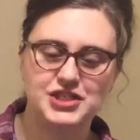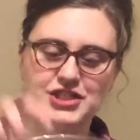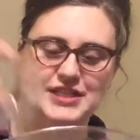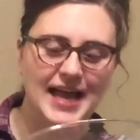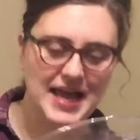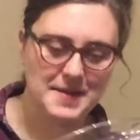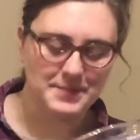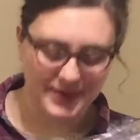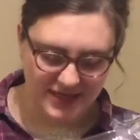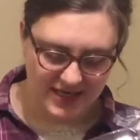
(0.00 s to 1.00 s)

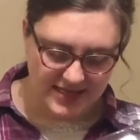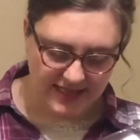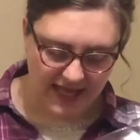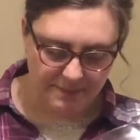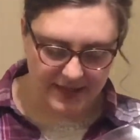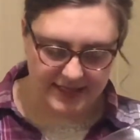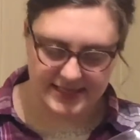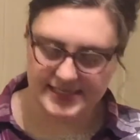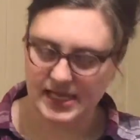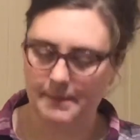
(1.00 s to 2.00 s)
shape. Like, I picked
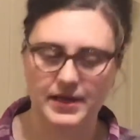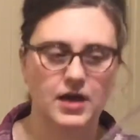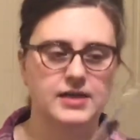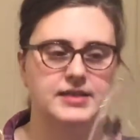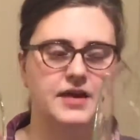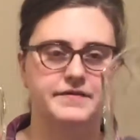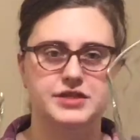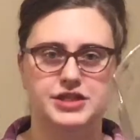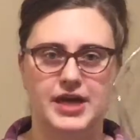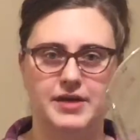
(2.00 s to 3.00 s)
these up because of
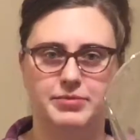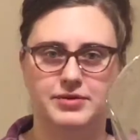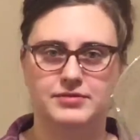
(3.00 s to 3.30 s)
the shape.